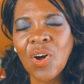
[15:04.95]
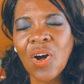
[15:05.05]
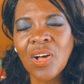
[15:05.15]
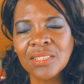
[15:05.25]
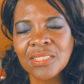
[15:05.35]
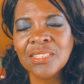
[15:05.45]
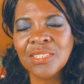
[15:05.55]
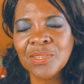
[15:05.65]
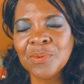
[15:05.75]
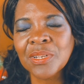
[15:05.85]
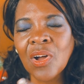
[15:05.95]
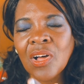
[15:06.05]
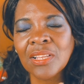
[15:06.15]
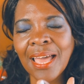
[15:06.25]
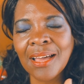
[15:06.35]
call to you and
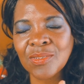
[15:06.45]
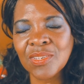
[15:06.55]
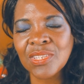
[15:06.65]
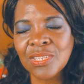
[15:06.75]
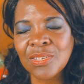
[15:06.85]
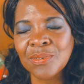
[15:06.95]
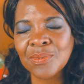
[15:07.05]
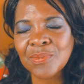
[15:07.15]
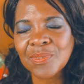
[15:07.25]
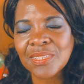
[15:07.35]
call out to you,